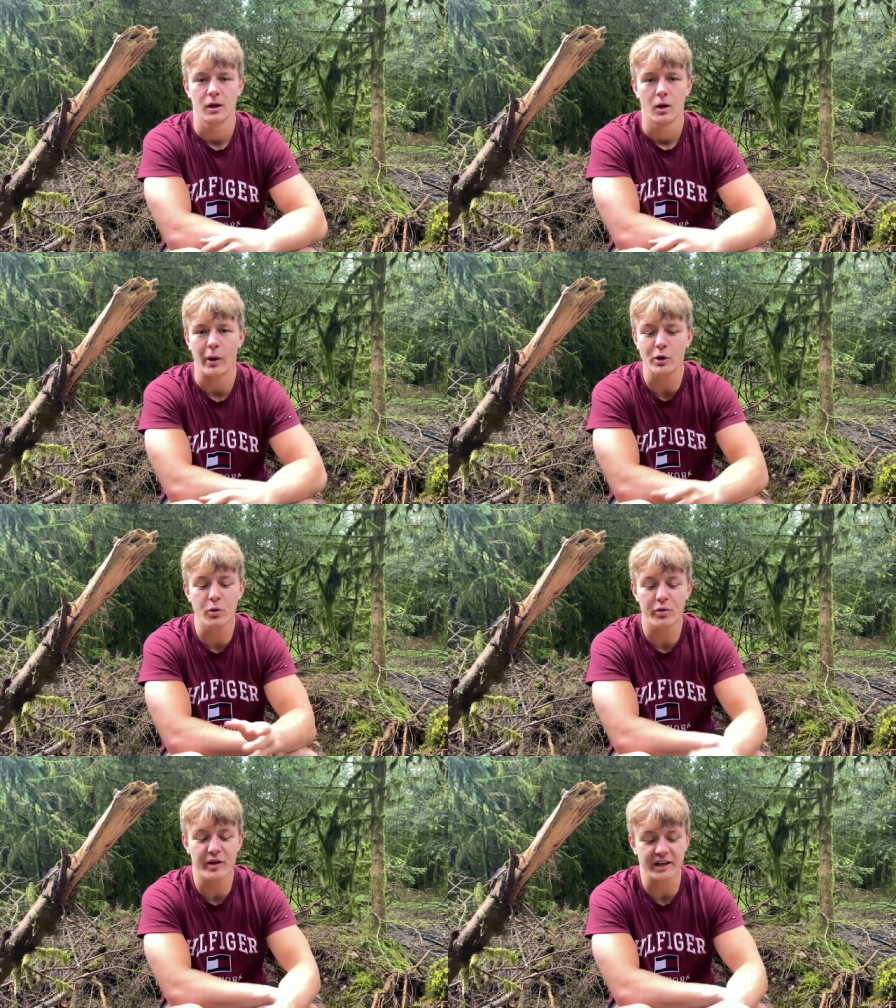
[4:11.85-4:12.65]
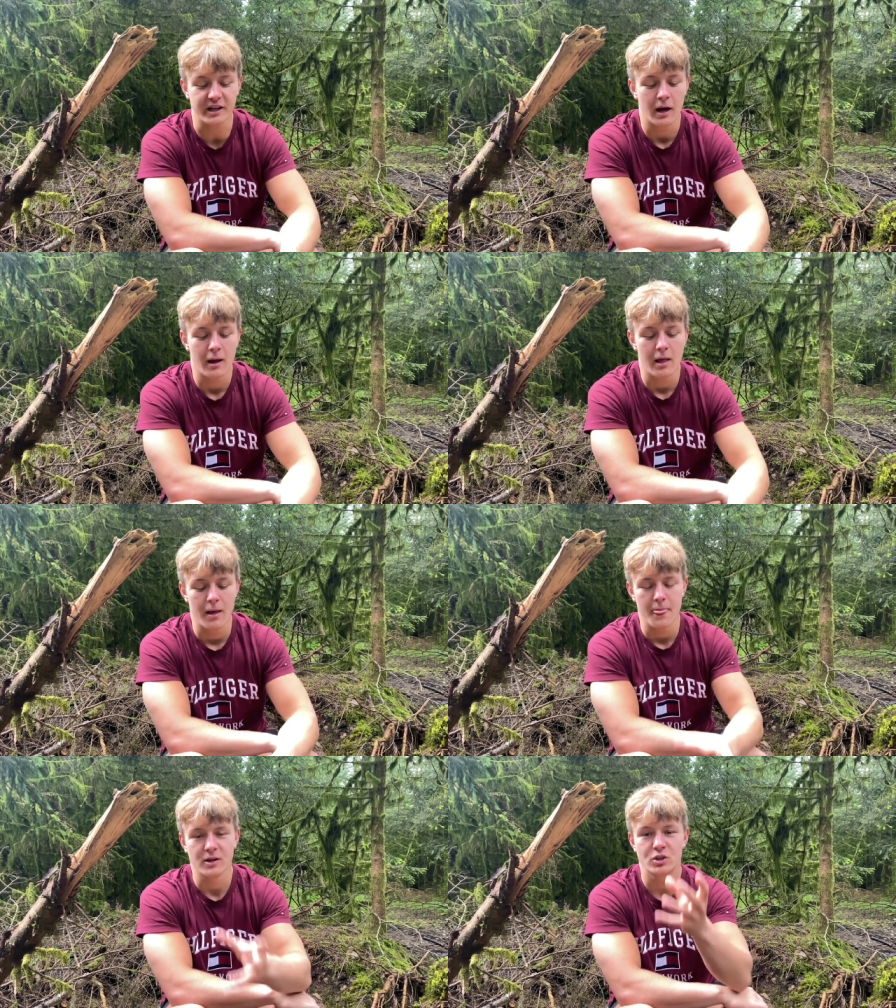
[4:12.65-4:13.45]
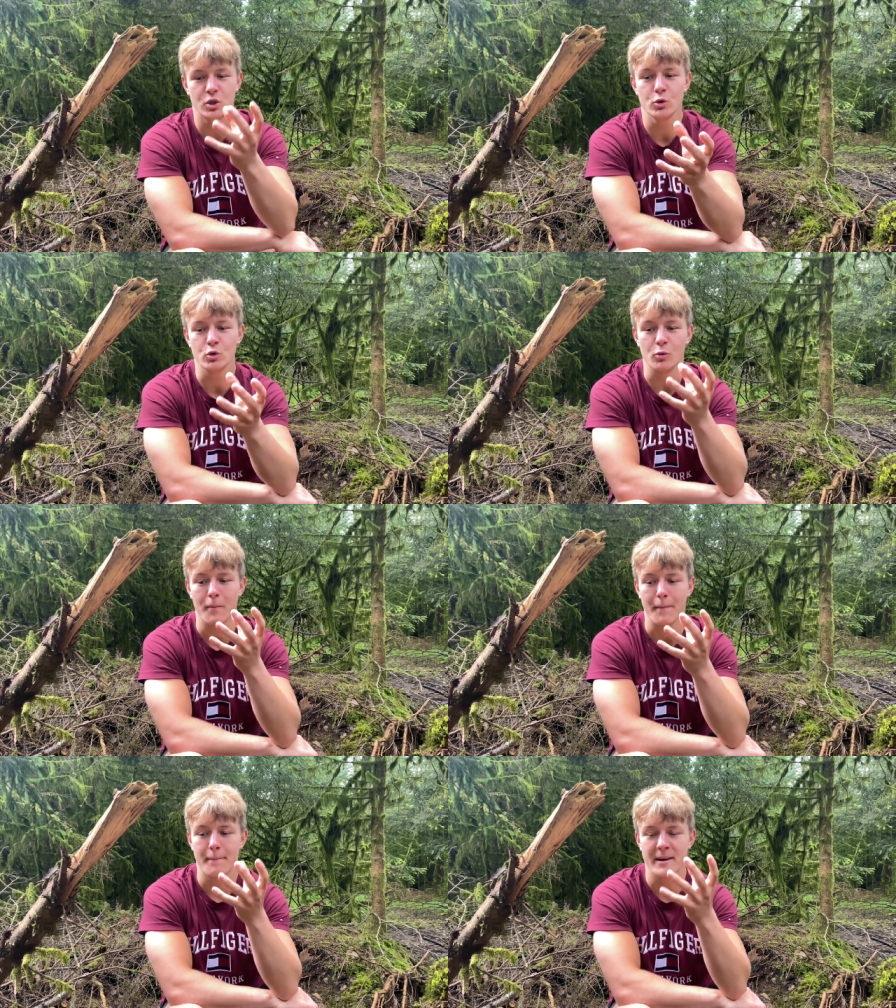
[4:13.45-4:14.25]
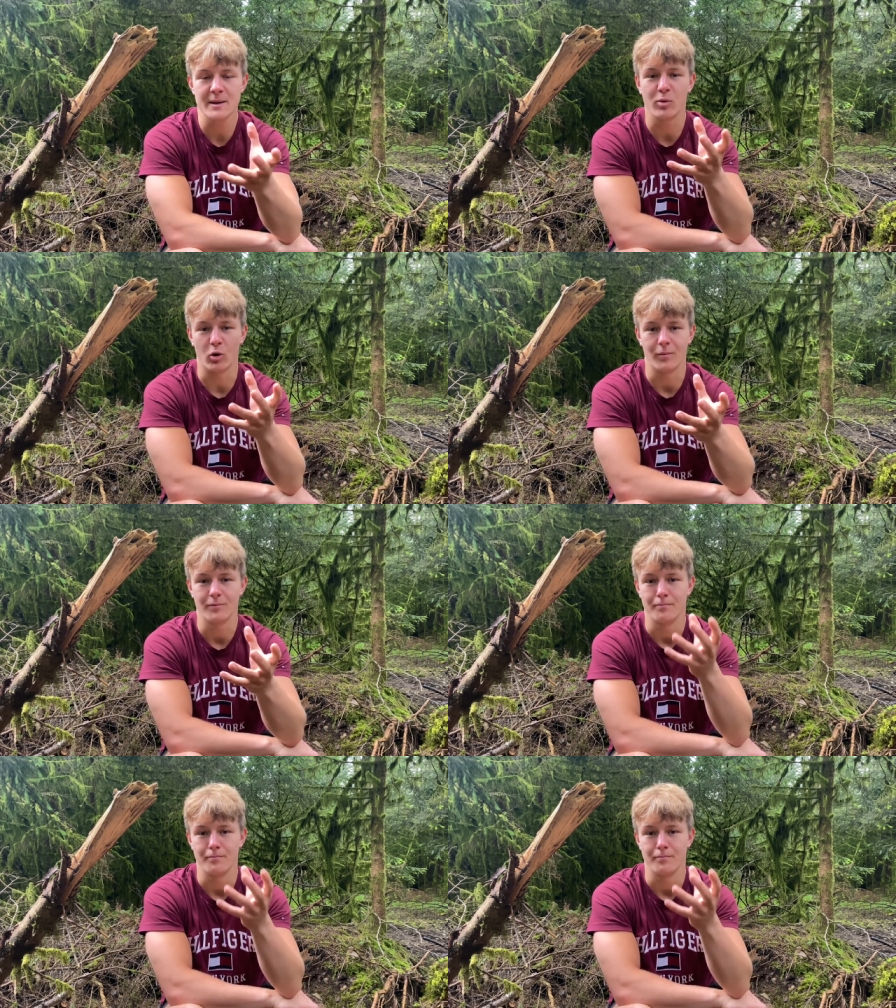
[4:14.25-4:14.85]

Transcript: Why do you think two people,